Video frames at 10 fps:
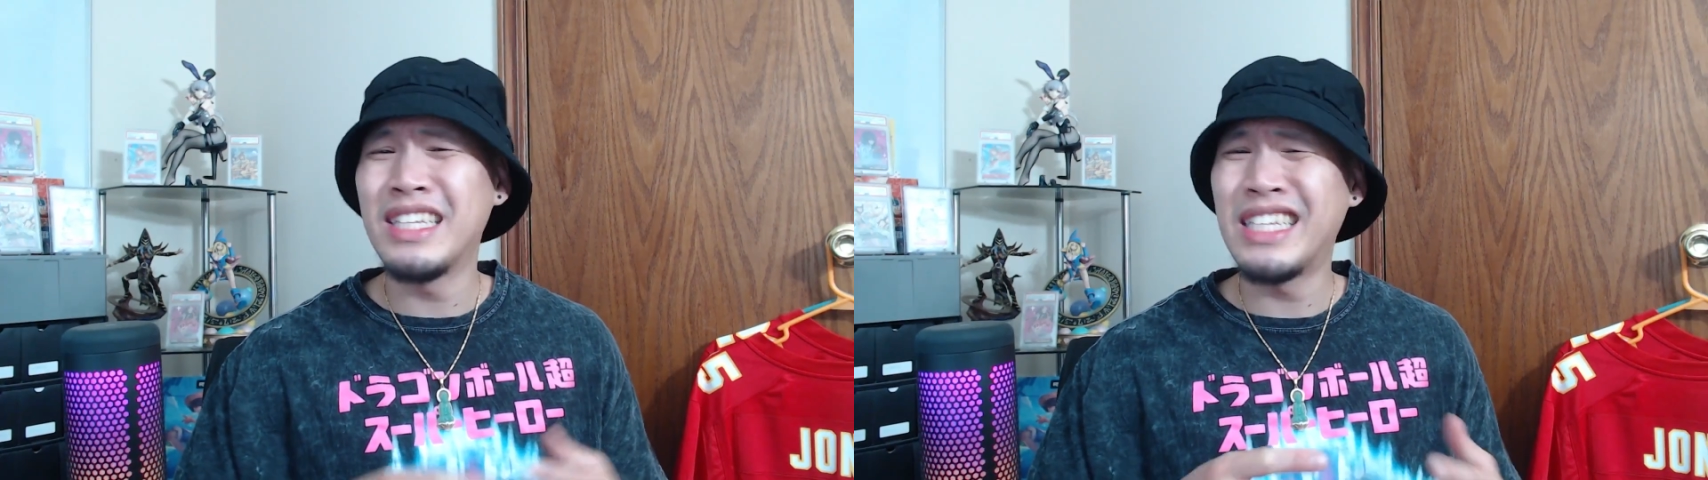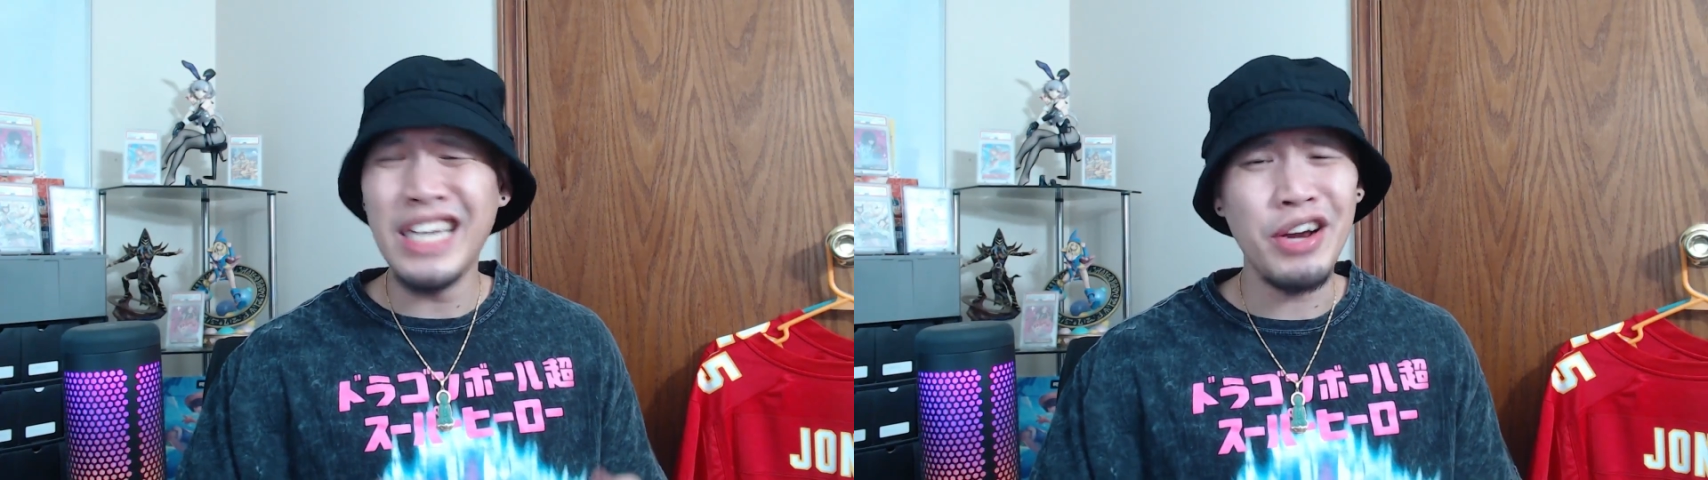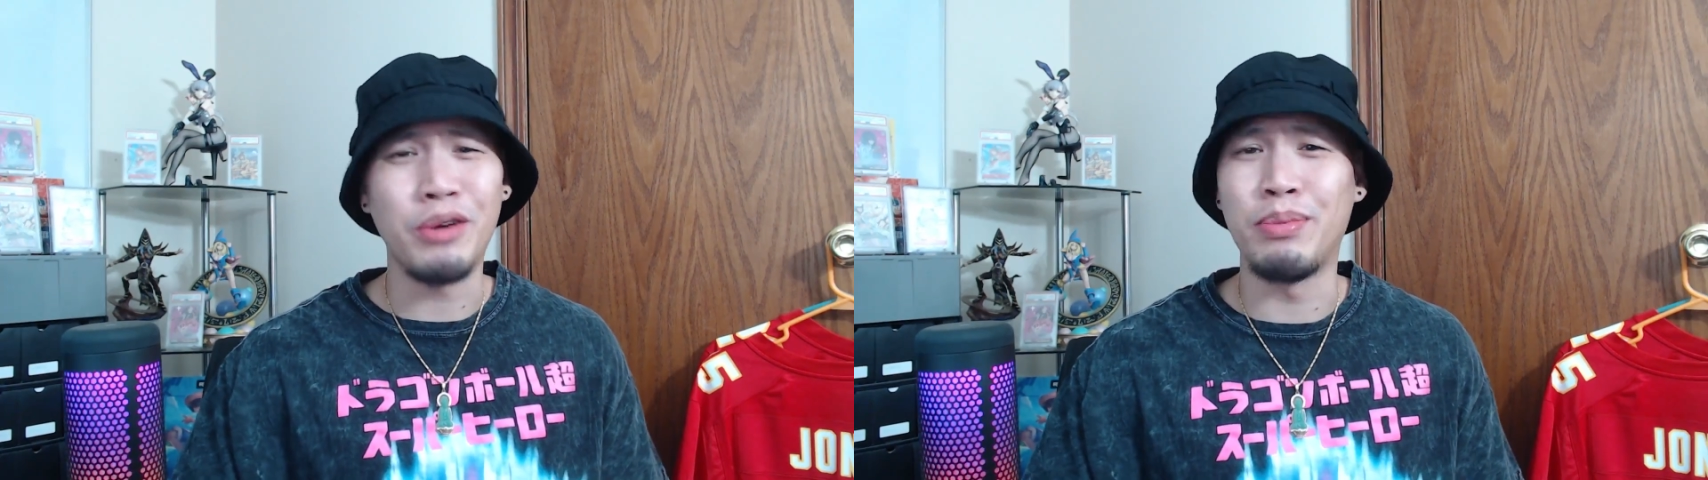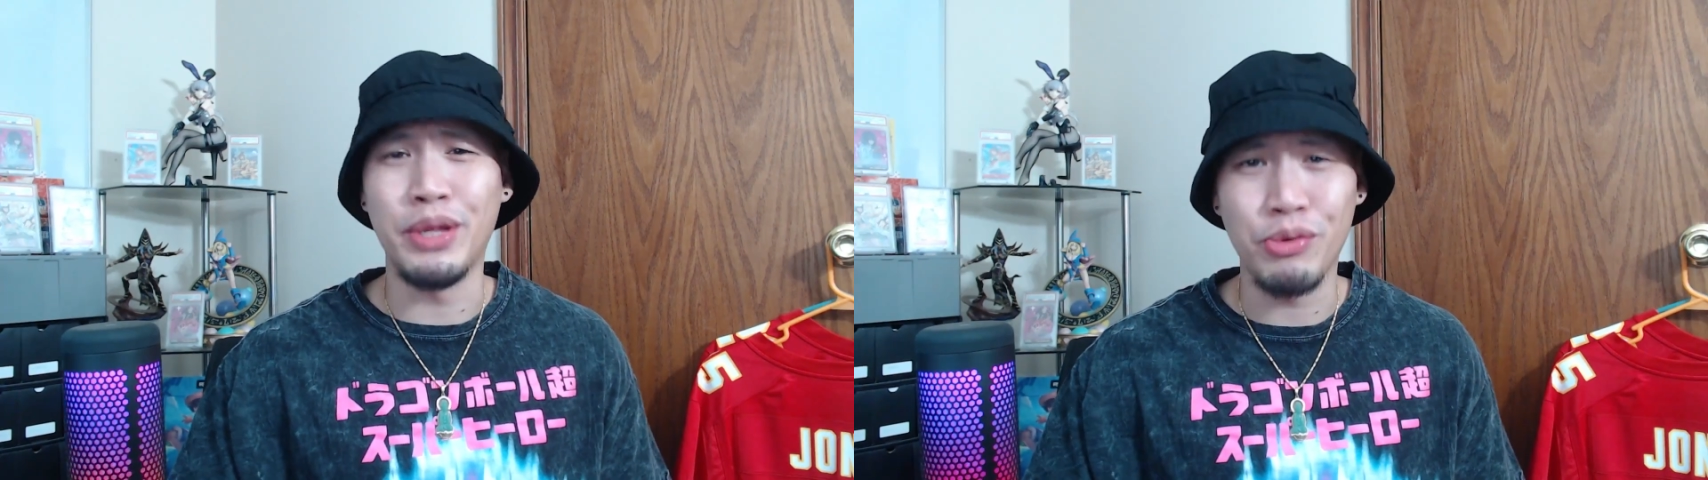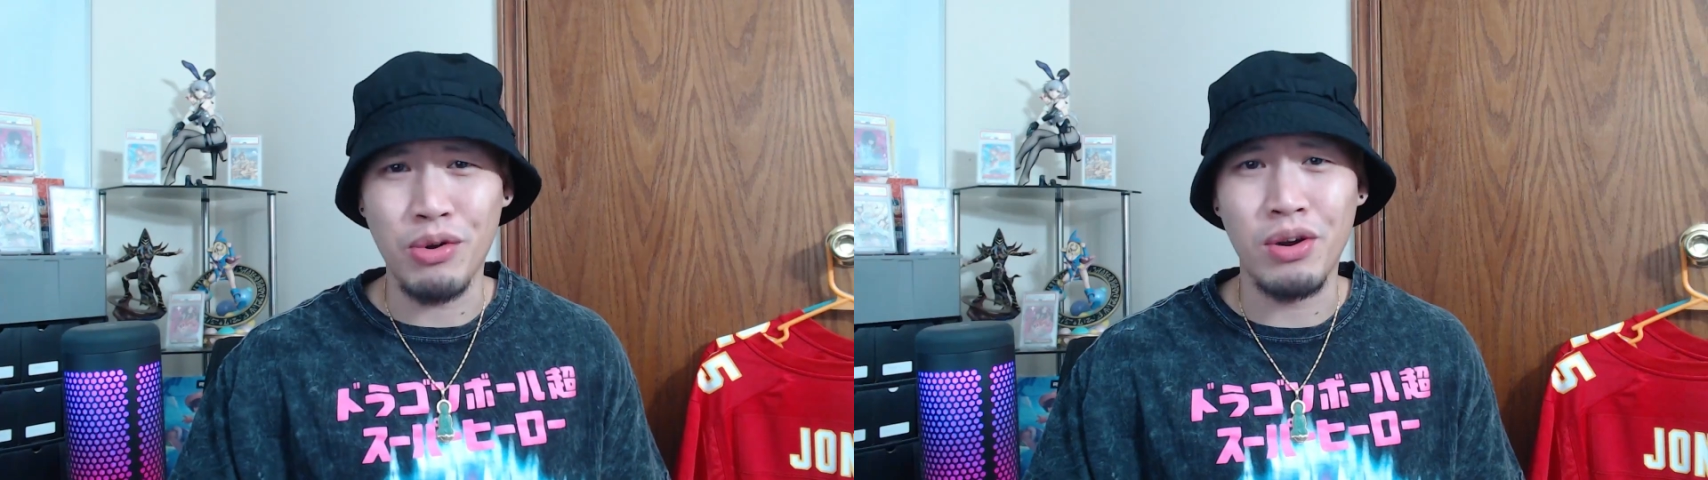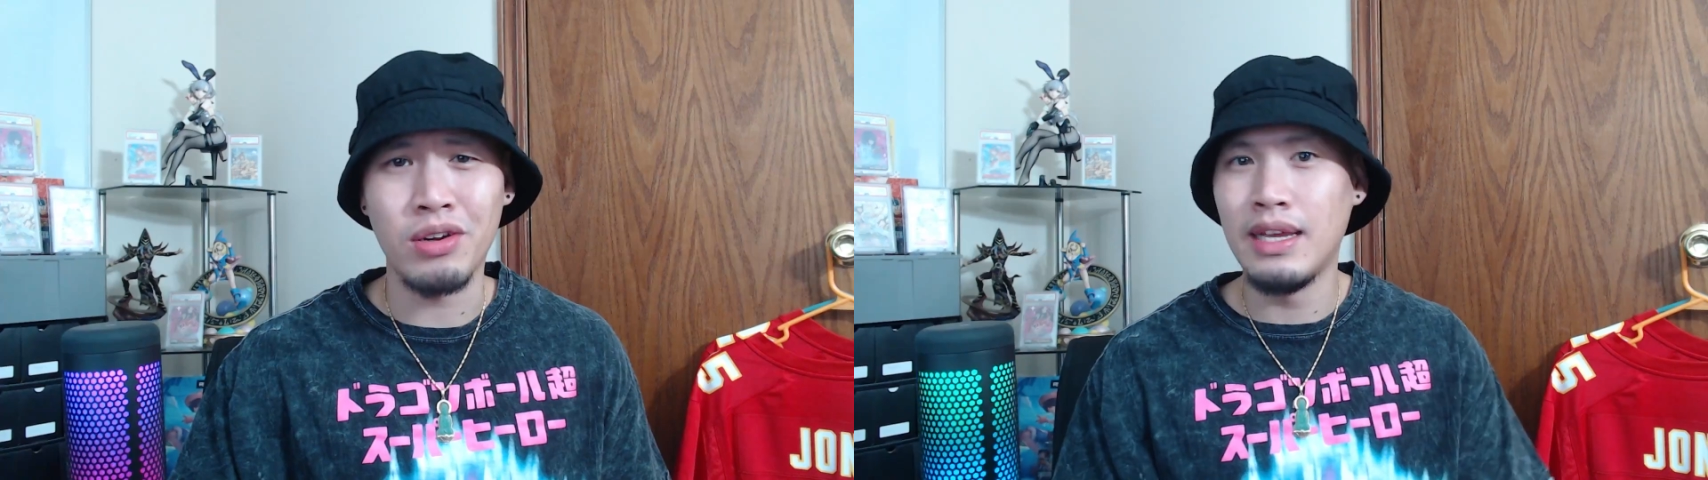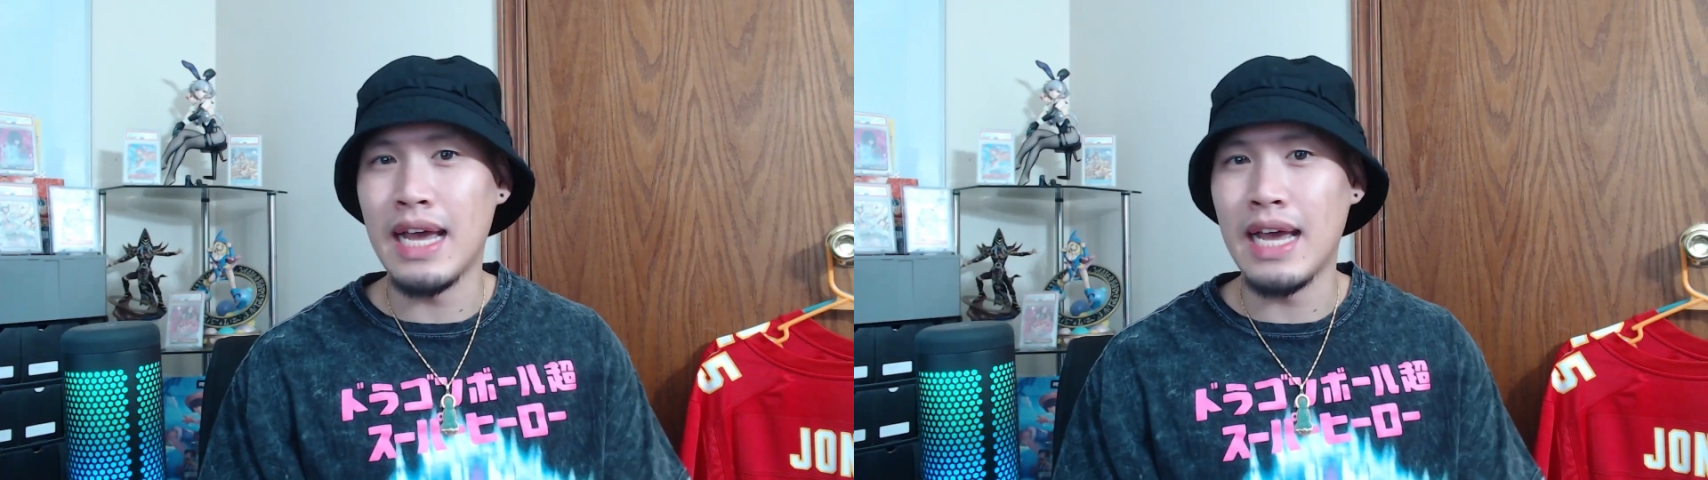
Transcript: terribly wrong,